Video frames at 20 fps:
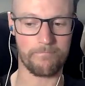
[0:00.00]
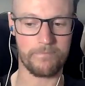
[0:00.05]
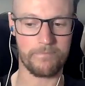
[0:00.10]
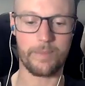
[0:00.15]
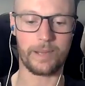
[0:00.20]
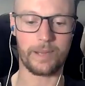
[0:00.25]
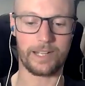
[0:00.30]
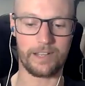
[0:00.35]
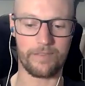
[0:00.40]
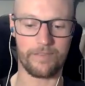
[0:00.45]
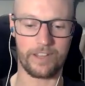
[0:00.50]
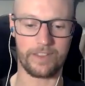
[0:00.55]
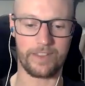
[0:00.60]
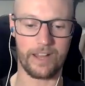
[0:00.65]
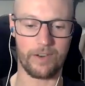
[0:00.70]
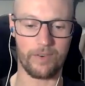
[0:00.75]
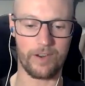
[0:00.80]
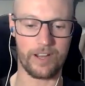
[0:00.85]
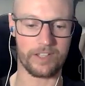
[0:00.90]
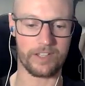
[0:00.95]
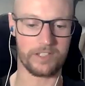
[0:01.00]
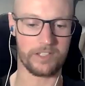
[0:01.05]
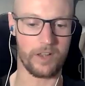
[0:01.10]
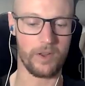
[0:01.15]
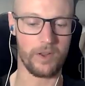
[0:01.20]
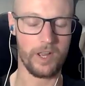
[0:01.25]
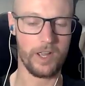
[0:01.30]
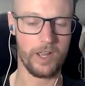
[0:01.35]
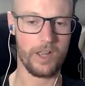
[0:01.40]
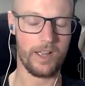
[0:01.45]
typically think there is.
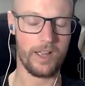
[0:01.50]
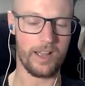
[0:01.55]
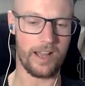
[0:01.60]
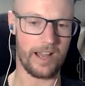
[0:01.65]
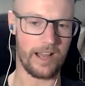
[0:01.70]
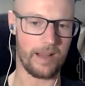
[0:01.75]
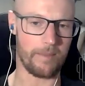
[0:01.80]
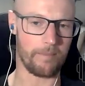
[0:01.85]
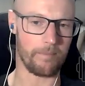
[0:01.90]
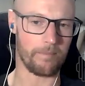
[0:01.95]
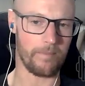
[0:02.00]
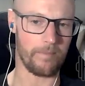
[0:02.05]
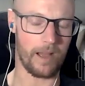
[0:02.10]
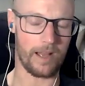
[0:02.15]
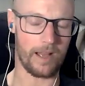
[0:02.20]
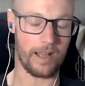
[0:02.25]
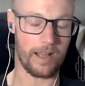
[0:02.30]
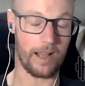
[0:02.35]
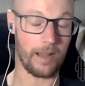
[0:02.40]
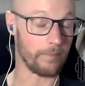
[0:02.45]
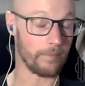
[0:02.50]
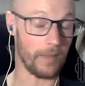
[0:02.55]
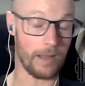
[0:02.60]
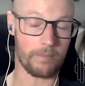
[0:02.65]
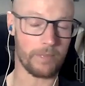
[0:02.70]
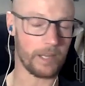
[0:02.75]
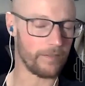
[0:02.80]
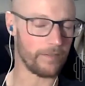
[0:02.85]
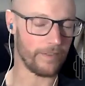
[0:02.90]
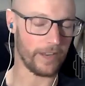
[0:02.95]
So I'm
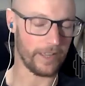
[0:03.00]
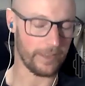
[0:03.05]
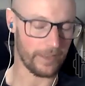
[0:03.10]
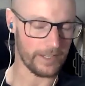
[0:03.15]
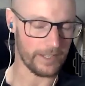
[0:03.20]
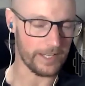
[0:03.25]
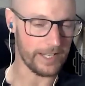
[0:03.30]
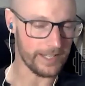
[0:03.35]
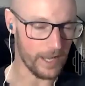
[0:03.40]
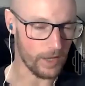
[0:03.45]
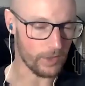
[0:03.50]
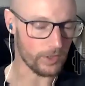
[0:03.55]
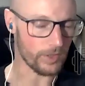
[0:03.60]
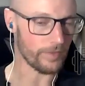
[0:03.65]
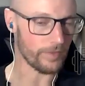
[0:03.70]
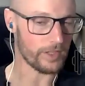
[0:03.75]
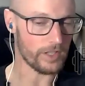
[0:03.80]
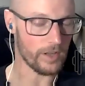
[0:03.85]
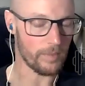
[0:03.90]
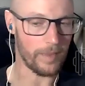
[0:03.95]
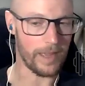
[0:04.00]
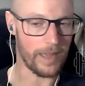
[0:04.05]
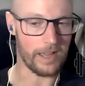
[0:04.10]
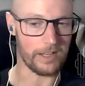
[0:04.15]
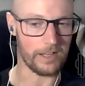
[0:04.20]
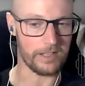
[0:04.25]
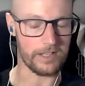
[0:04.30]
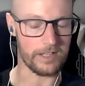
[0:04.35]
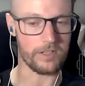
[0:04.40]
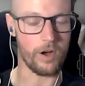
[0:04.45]
going to forget the details off the top of my
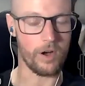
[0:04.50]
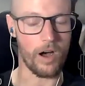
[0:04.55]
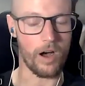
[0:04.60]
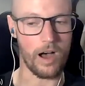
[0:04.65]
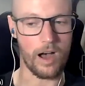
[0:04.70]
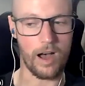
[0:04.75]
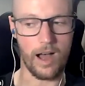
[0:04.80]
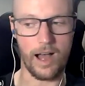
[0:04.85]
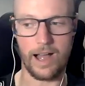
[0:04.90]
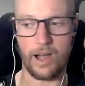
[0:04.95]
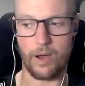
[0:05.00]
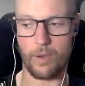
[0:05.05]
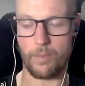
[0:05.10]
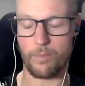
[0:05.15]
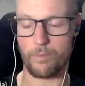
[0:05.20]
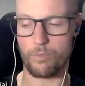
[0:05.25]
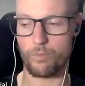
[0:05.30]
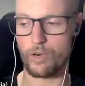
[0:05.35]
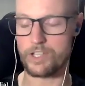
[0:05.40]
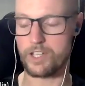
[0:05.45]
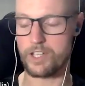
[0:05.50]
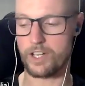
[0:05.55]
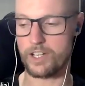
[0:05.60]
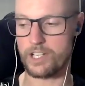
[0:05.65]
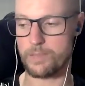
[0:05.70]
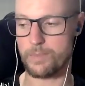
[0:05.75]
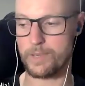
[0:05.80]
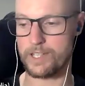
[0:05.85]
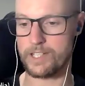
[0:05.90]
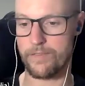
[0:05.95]
head because it's not our
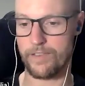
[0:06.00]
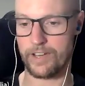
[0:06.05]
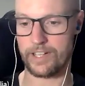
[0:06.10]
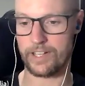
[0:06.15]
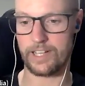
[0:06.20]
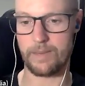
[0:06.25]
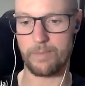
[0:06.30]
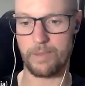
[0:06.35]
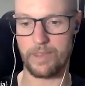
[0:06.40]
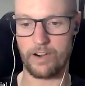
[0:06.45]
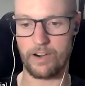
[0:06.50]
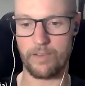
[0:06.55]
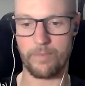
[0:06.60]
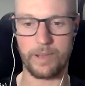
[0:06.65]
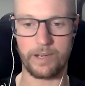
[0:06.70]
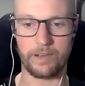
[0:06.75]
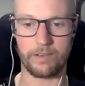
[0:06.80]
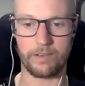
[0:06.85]
research specifically, but there have